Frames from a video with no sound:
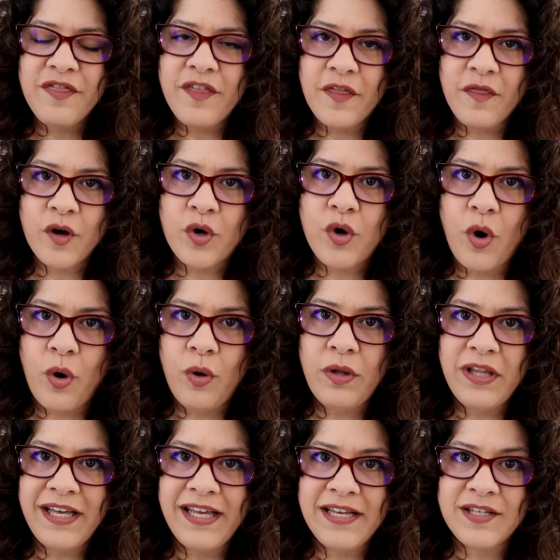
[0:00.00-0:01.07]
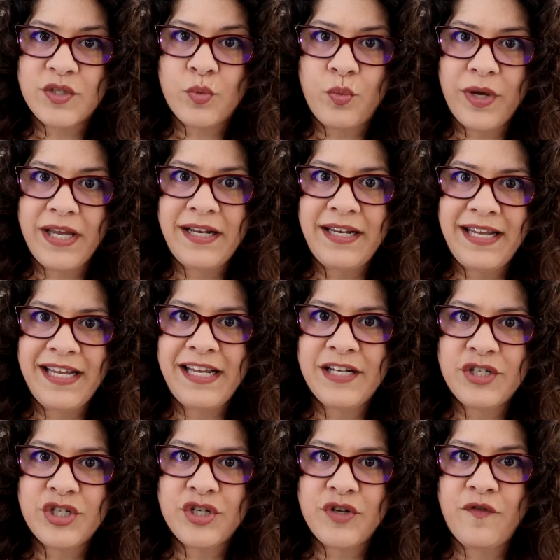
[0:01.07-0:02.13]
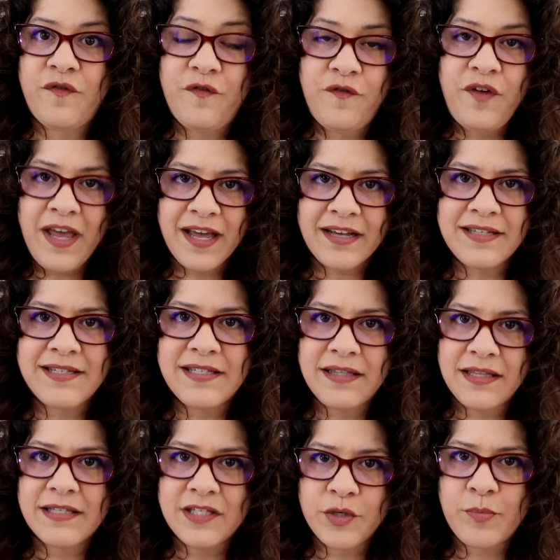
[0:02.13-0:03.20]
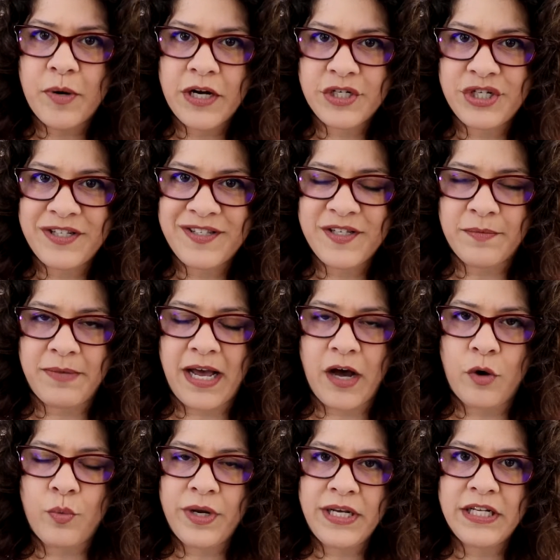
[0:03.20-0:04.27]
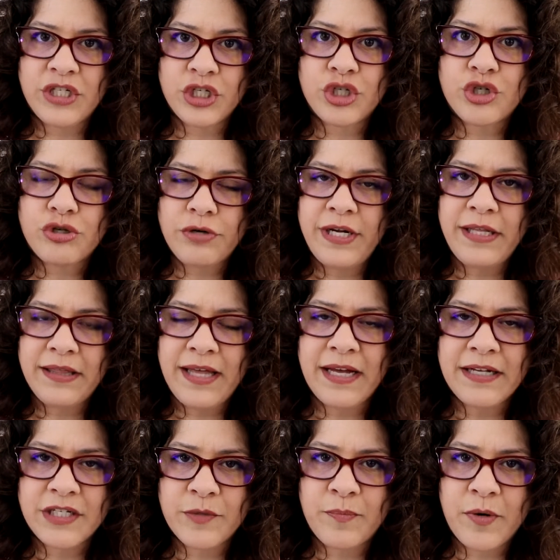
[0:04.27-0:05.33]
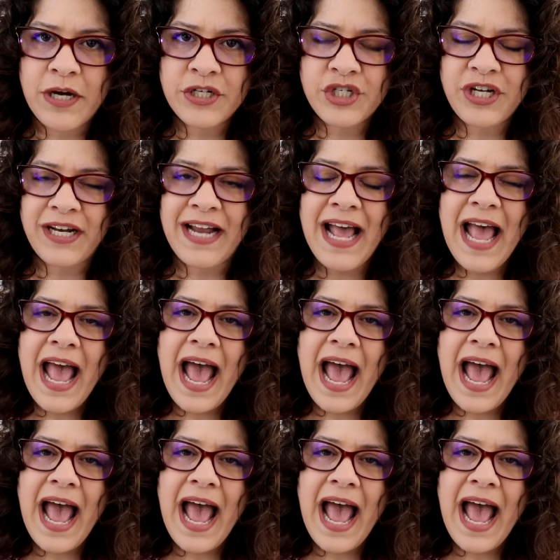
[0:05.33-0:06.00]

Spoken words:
then the goal is we need to fix this depression somehow. We need to treat that depression.